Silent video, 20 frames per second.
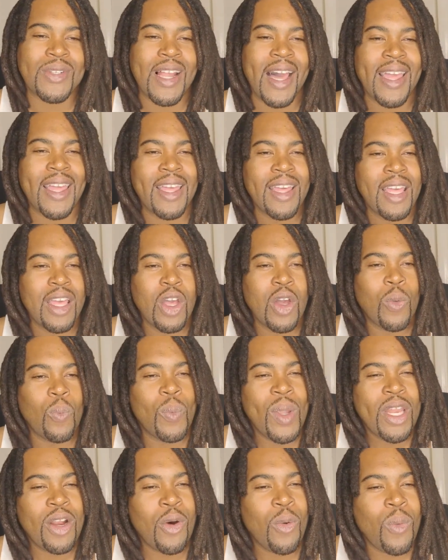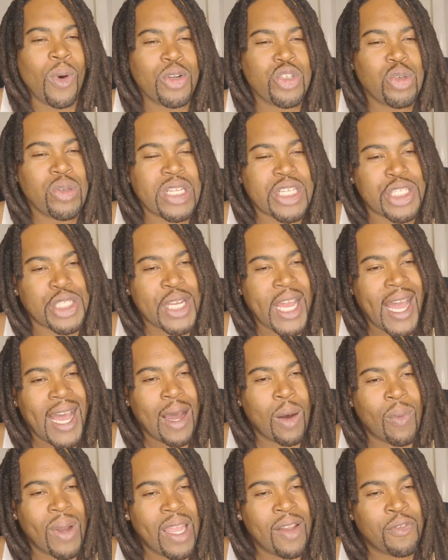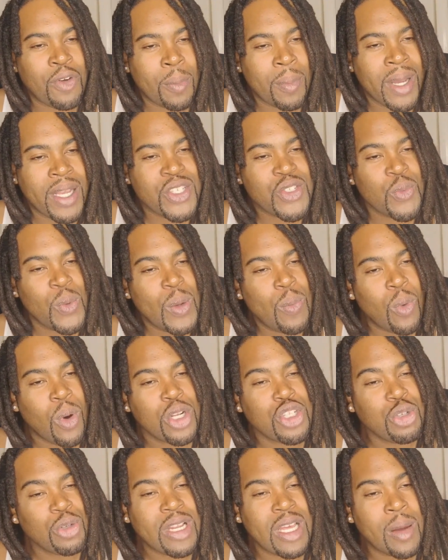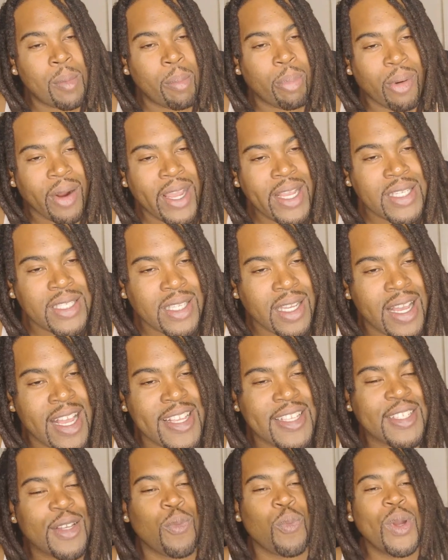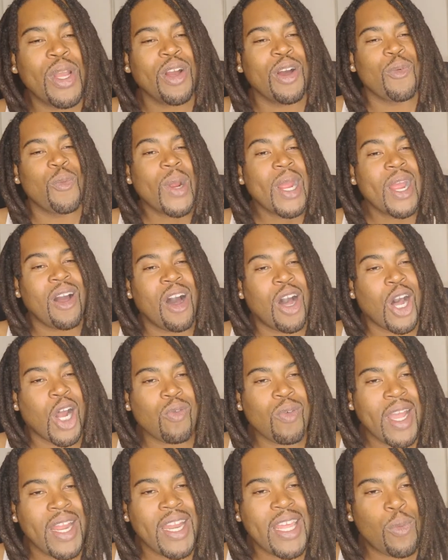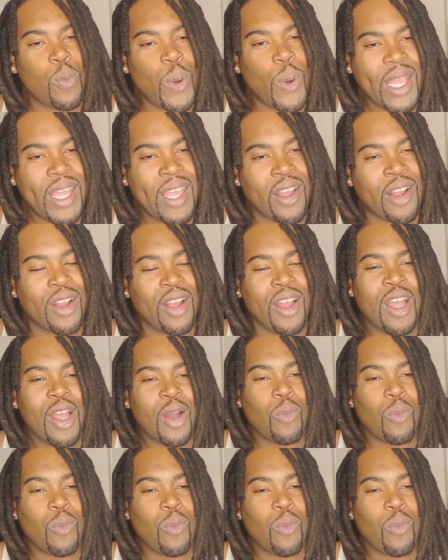Like we don't want you to shy away from us. We want you to embrace us. We're already weird.